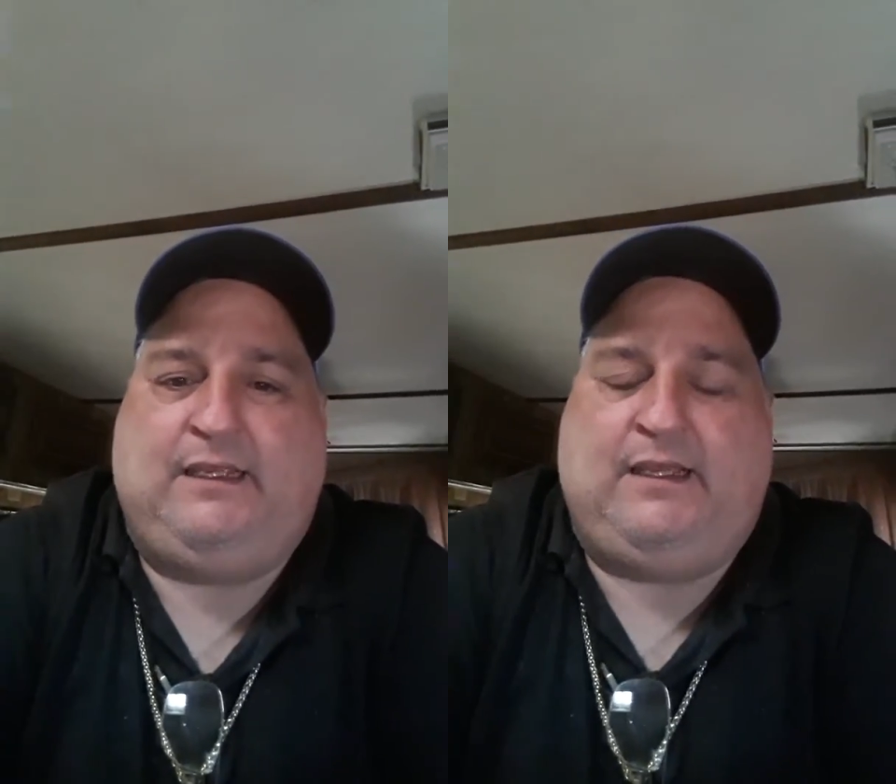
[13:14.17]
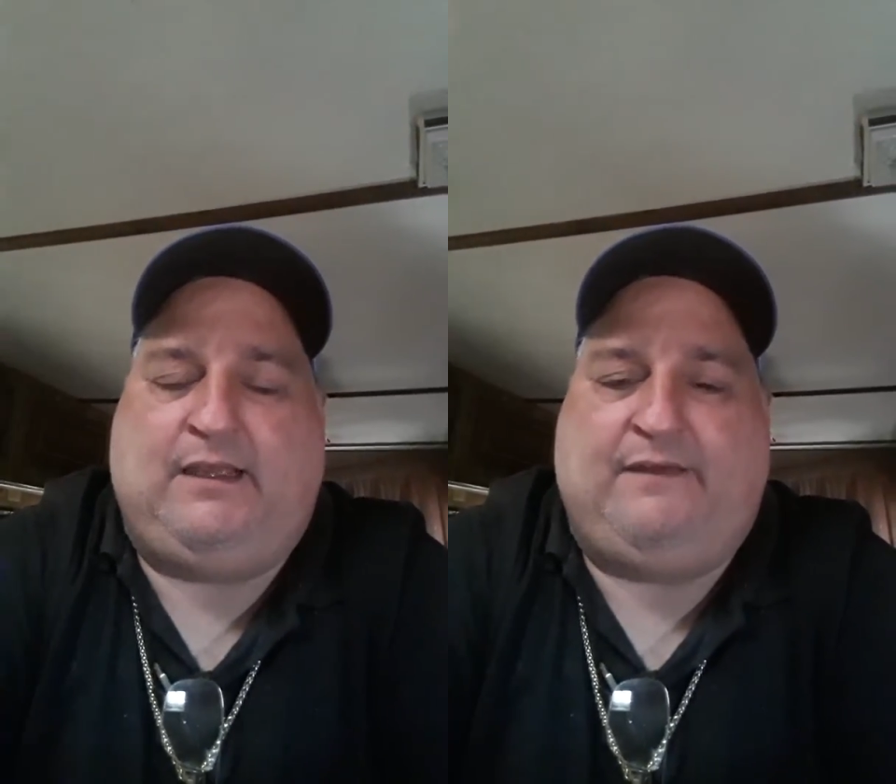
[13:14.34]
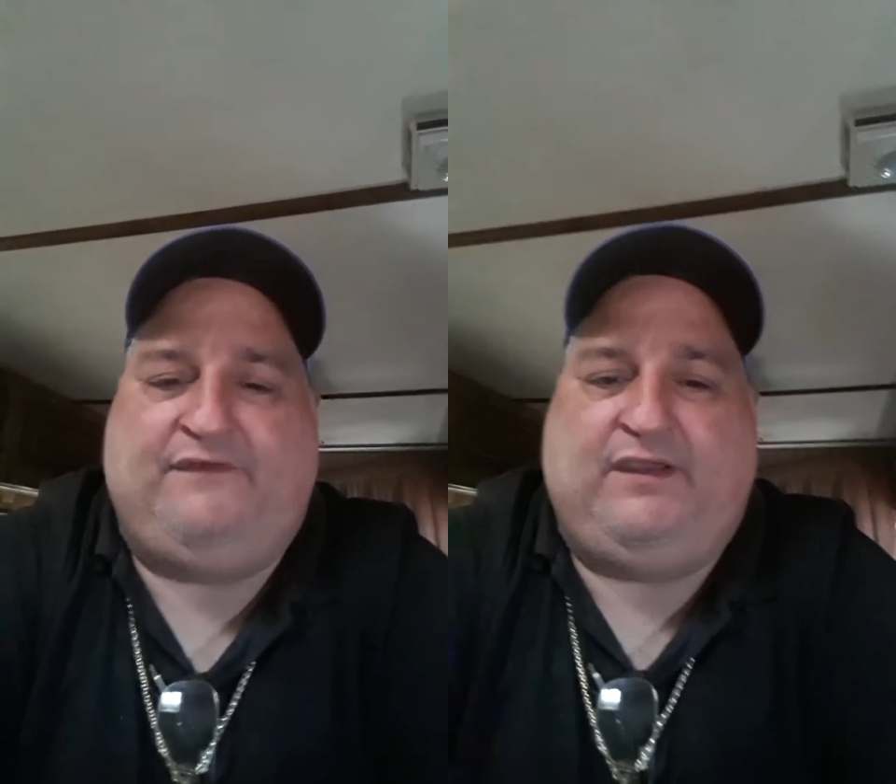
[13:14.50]

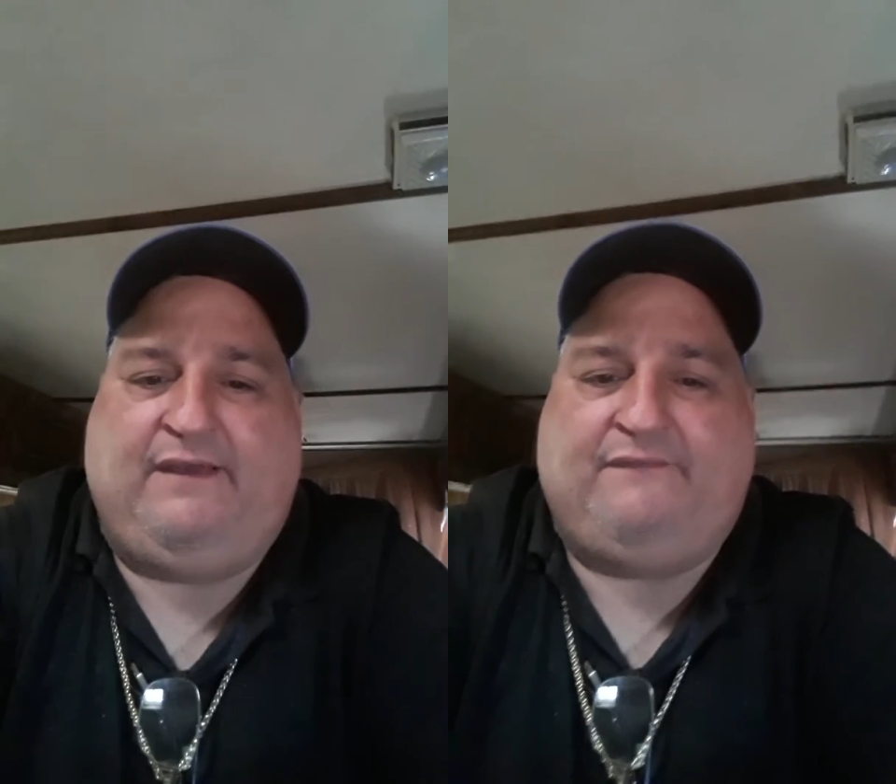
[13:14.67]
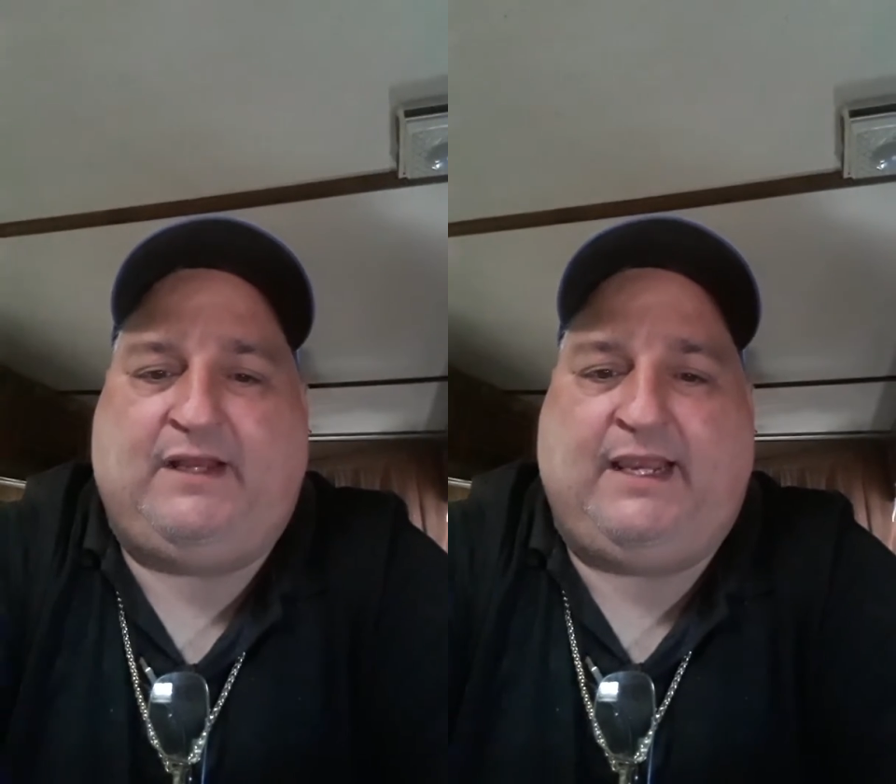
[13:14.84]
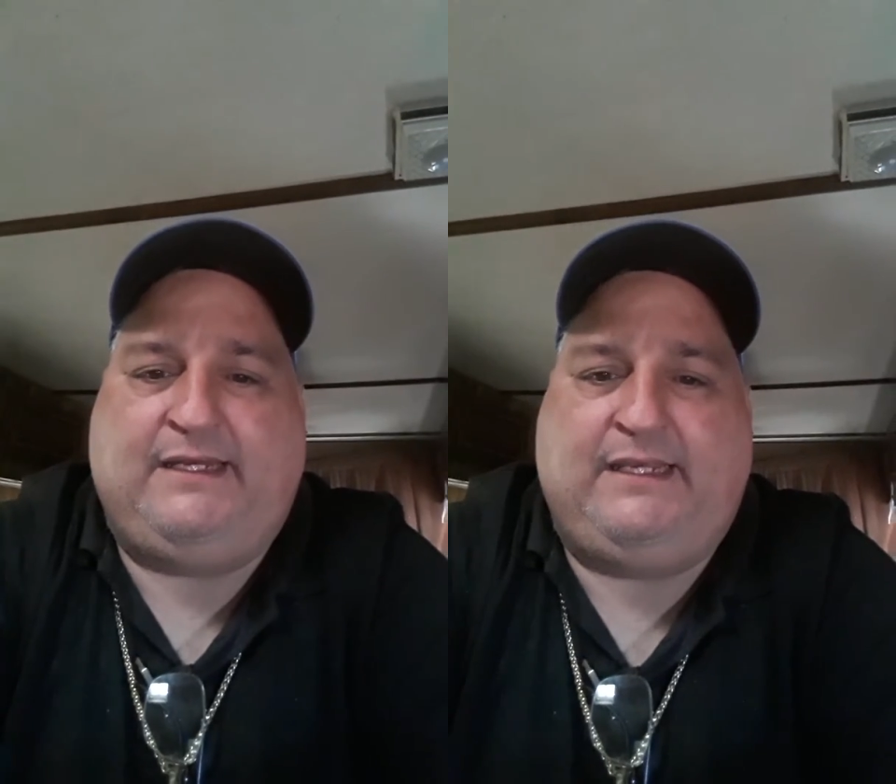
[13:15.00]
If you have
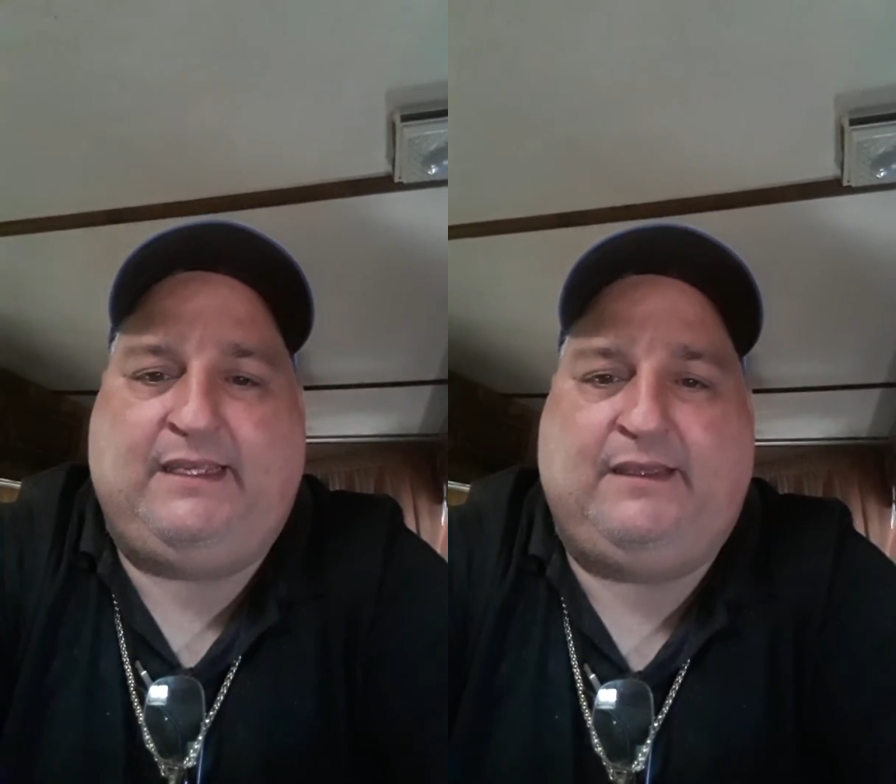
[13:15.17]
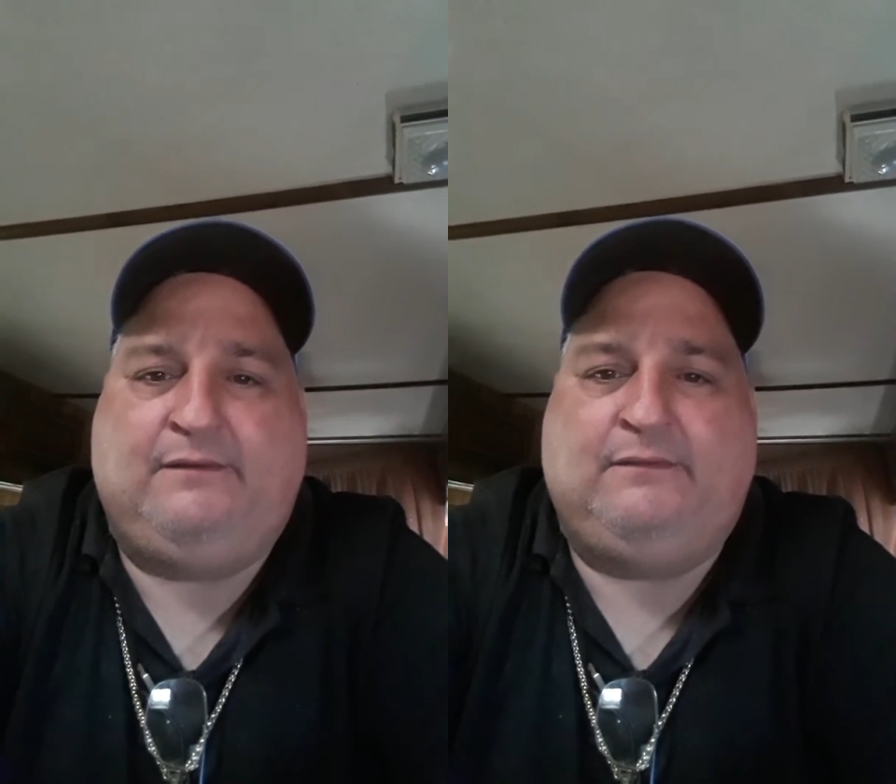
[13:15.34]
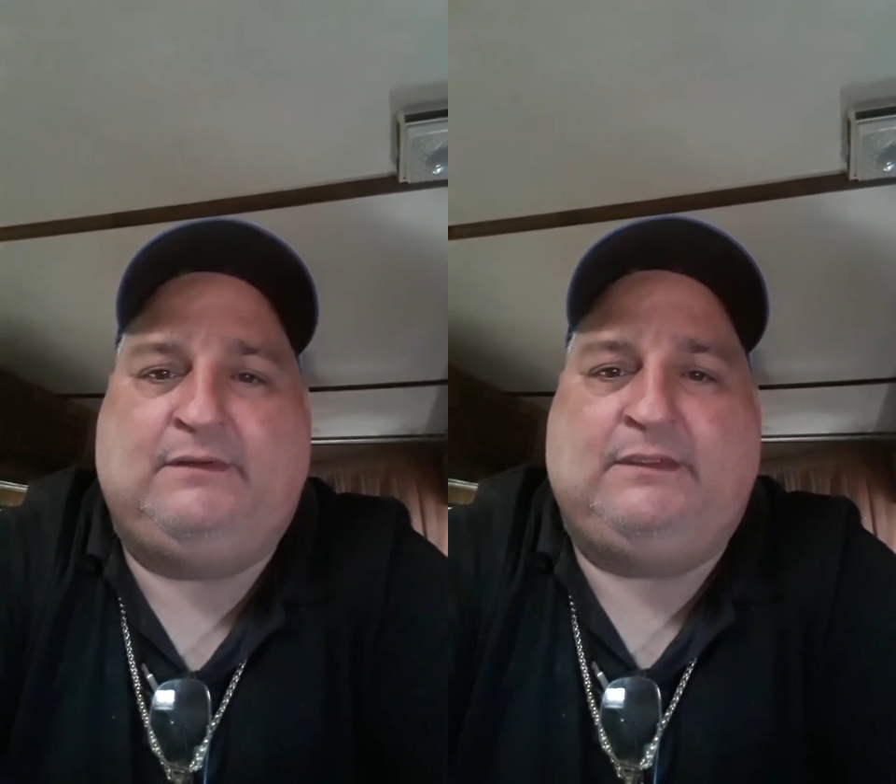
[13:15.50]
an idea,